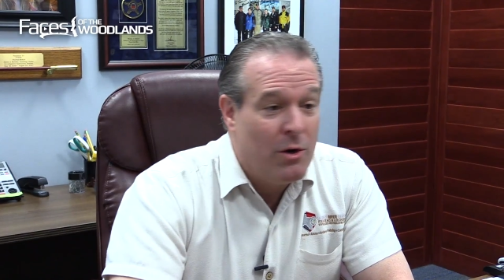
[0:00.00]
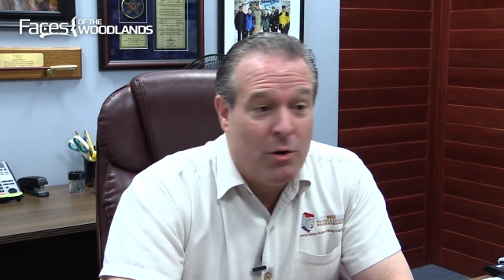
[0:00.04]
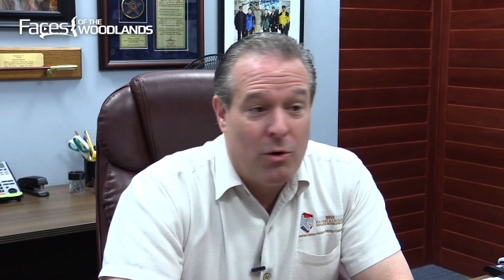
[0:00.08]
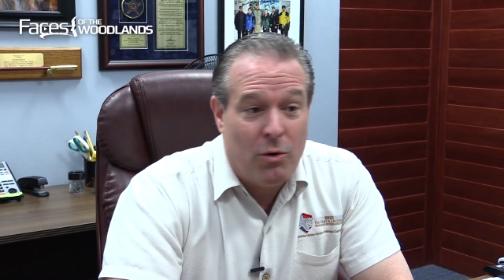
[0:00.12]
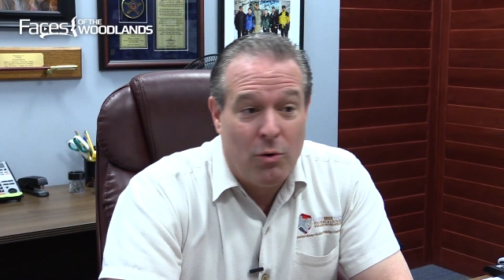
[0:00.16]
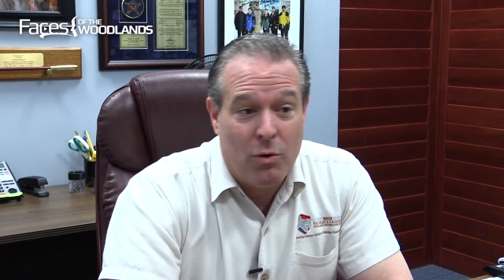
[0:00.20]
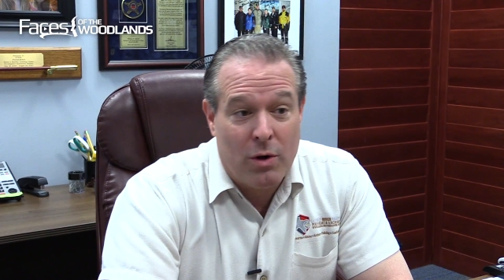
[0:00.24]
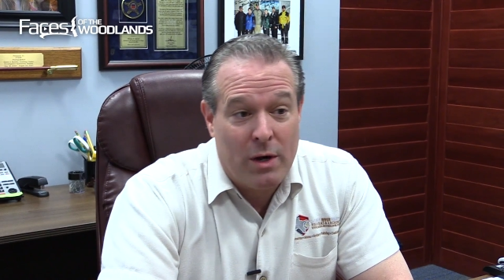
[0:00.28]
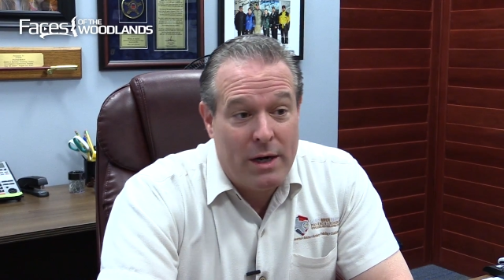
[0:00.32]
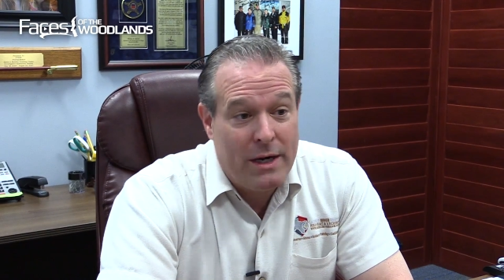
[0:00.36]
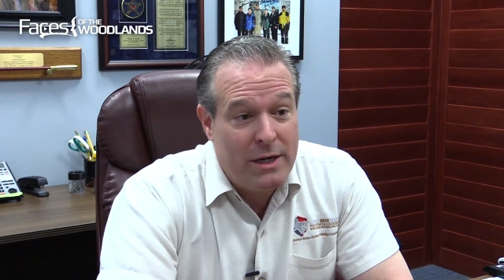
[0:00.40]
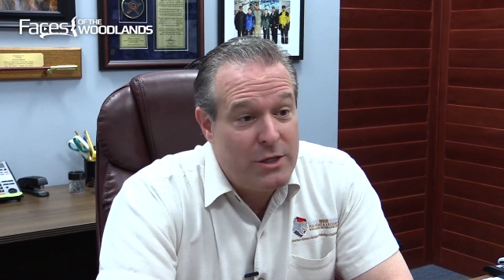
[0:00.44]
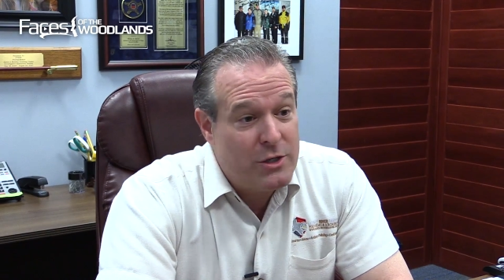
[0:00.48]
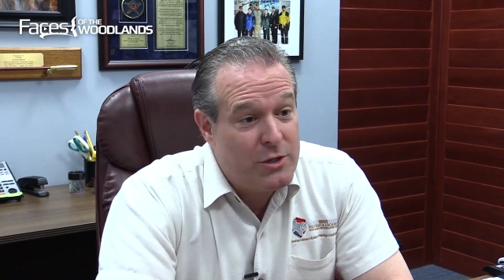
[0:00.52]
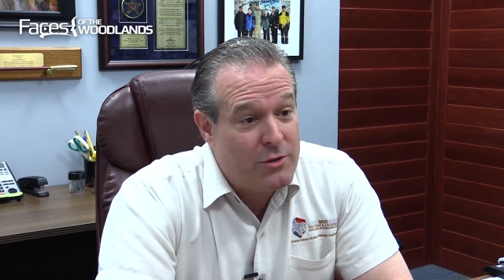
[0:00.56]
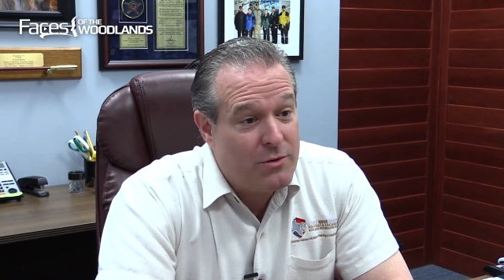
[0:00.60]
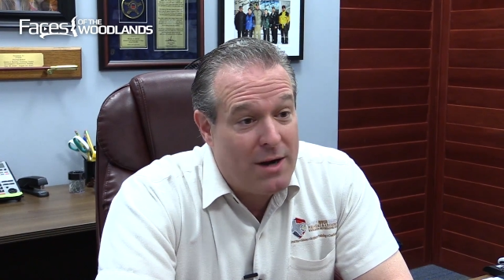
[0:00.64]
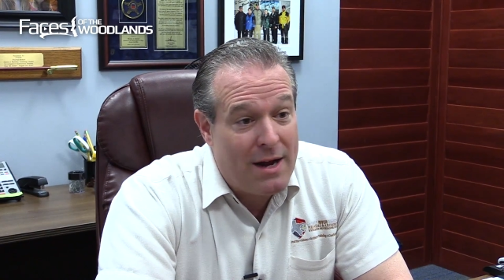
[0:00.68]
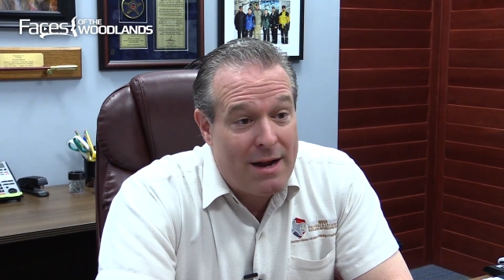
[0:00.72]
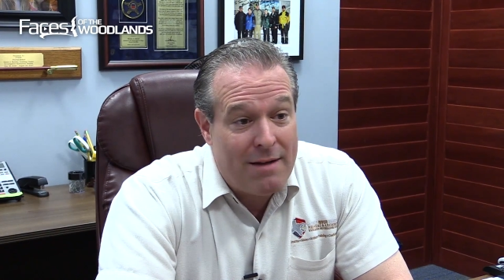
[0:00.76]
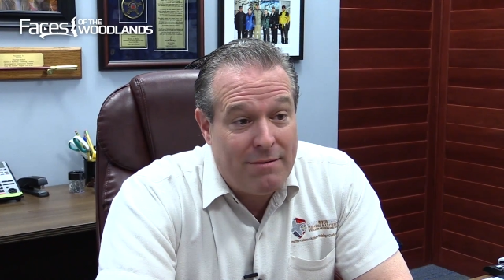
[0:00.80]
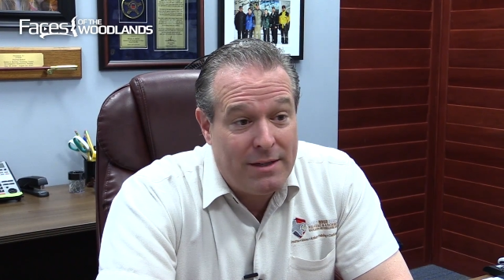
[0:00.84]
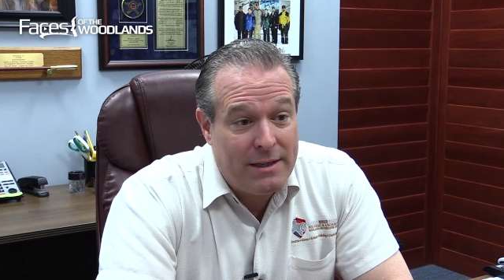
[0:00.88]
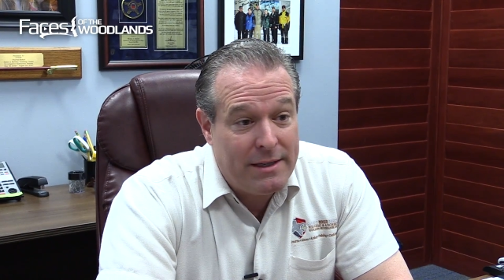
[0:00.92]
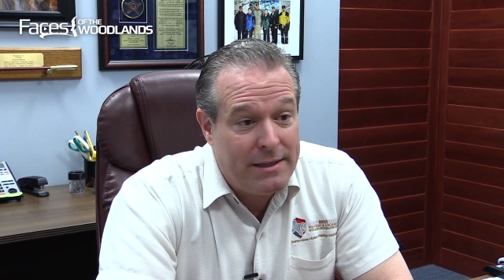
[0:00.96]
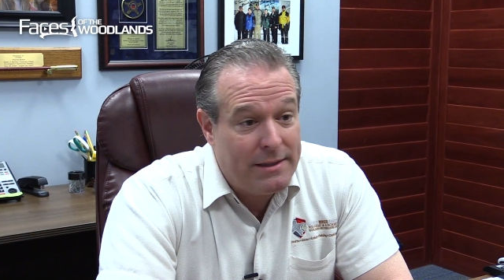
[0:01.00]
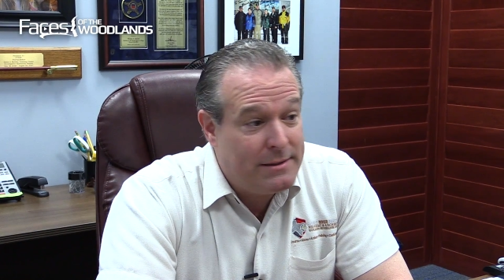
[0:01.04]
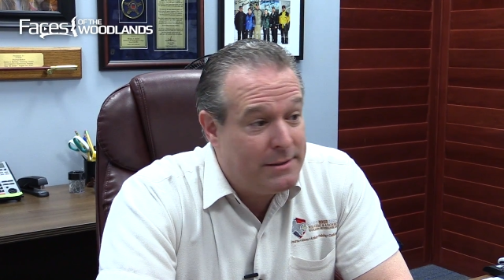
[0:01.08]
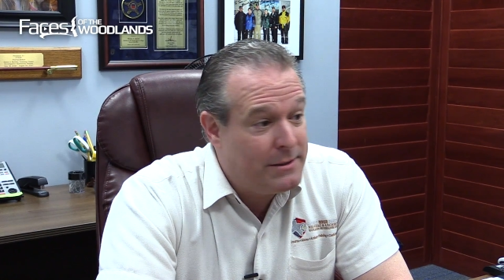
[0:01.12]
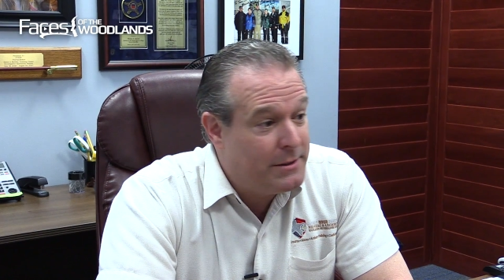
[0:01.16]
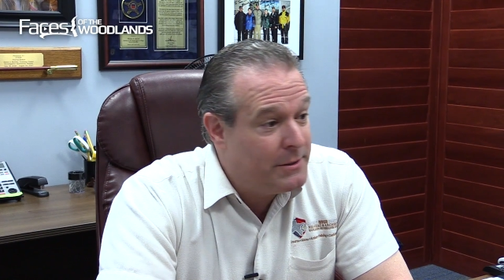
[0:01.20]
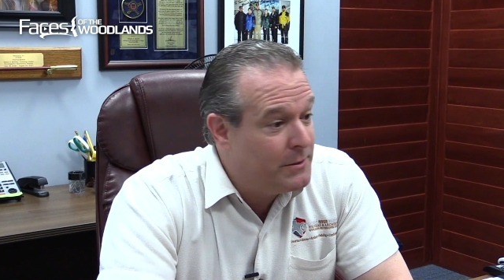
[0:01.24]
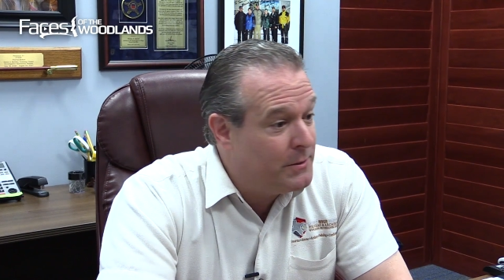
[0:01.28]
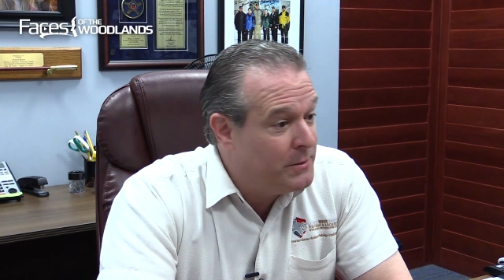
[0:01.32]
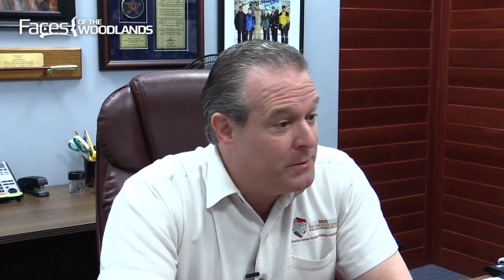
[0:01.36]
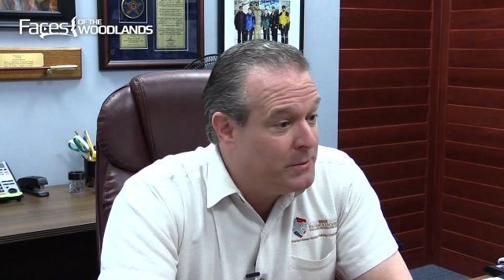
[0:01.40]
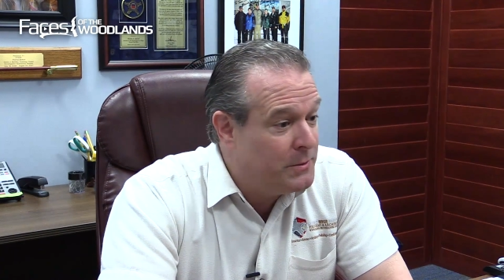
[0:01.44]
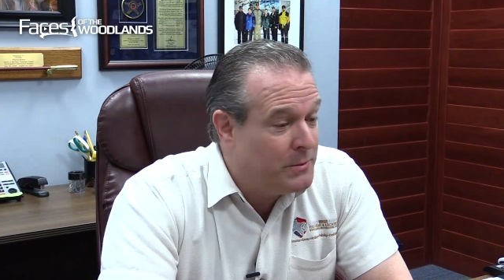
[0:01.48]
or he's traveling
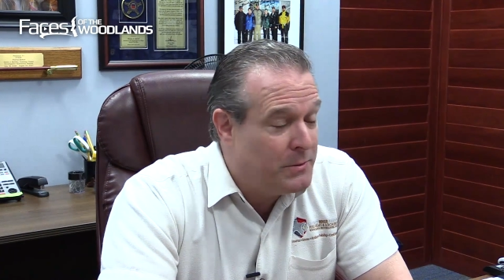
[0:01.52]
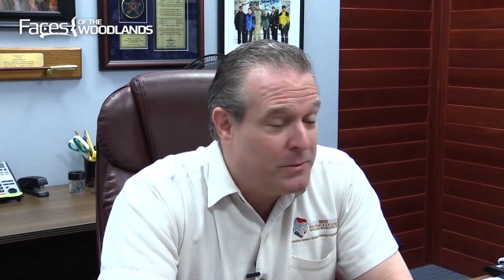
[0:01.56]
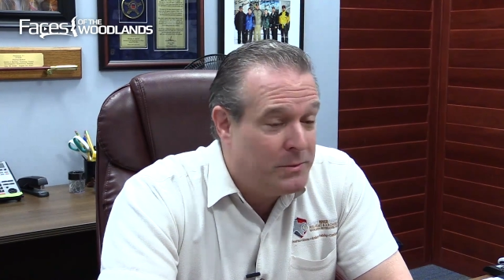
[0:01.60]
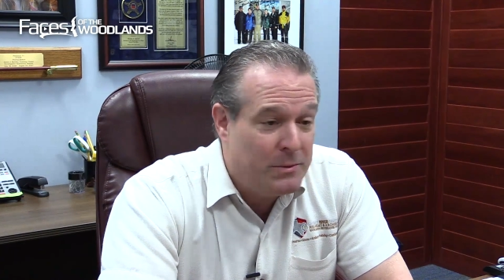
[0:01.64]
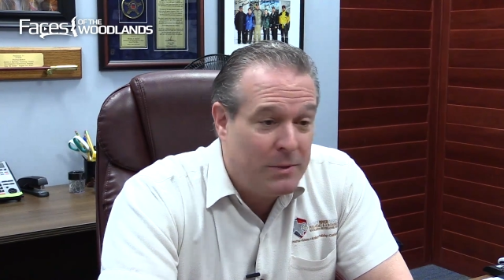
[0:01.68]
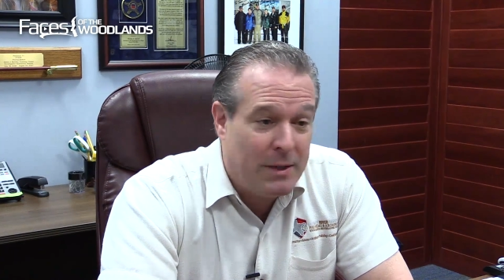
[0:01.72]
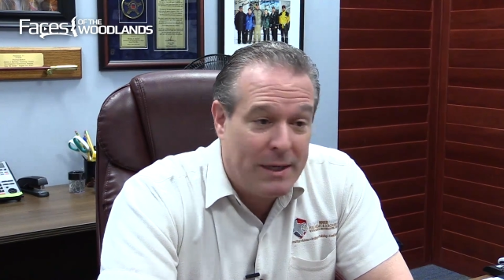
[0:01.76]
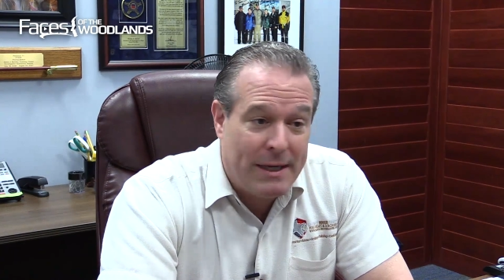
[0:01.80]
to,